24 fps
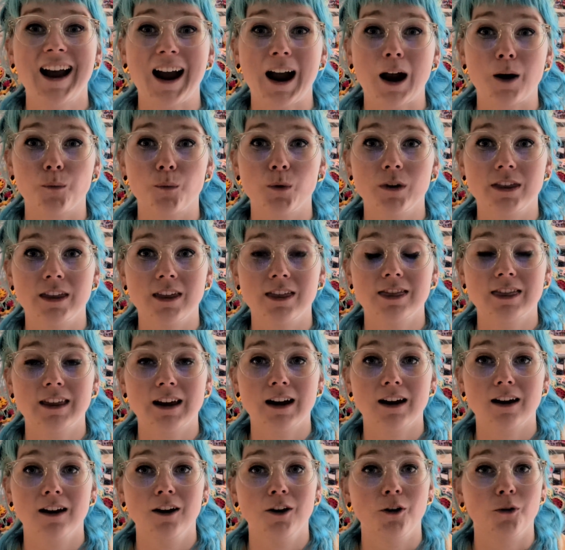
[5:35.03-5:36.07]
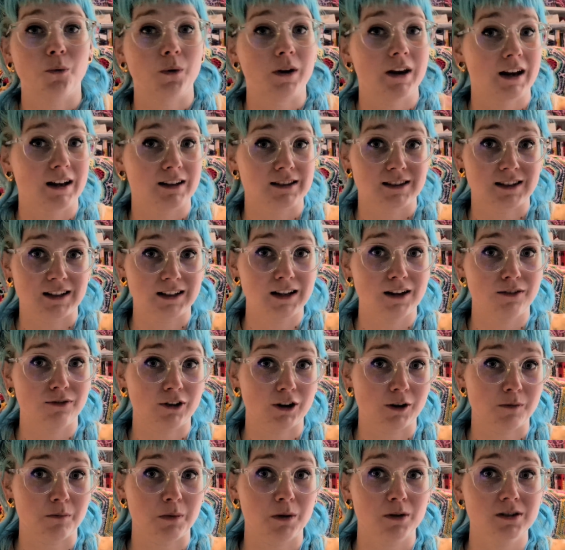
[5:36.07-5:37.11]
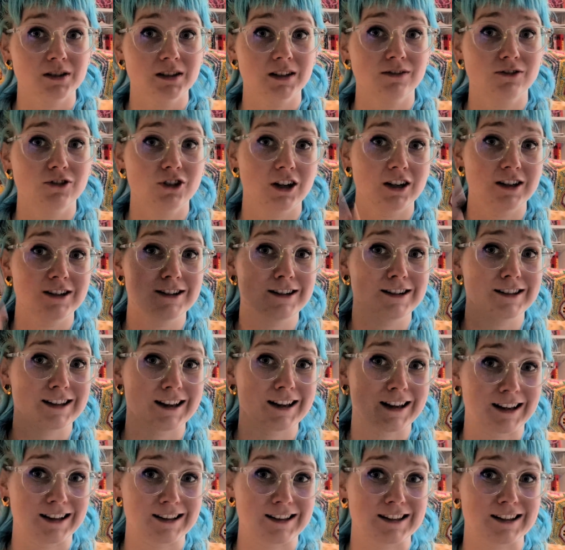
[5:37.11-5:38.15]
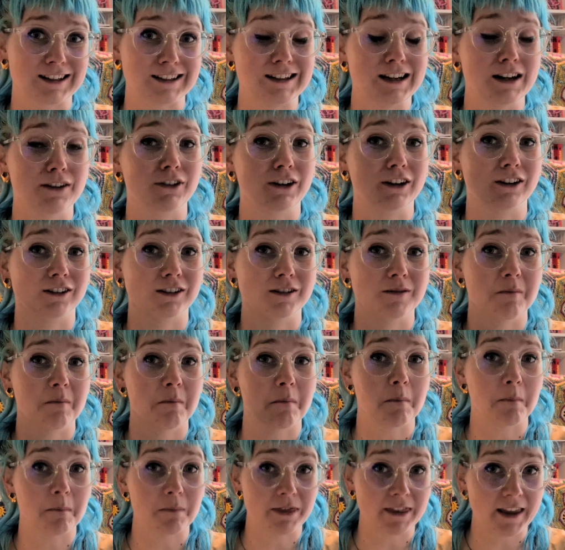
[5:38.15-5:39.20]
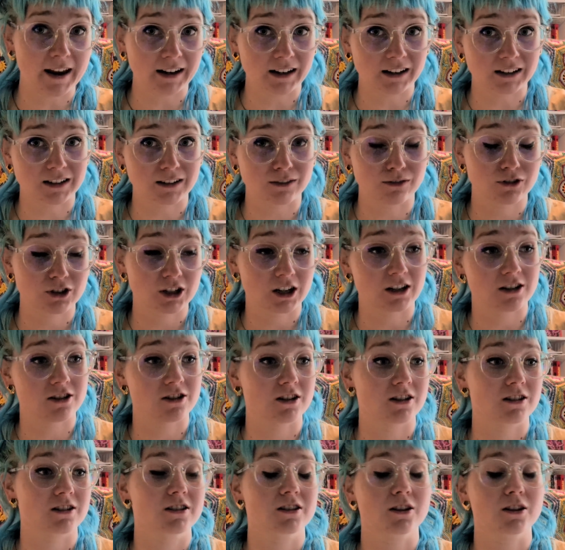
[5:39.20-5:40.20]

And within that, we had significant positive changes and significant negative changes.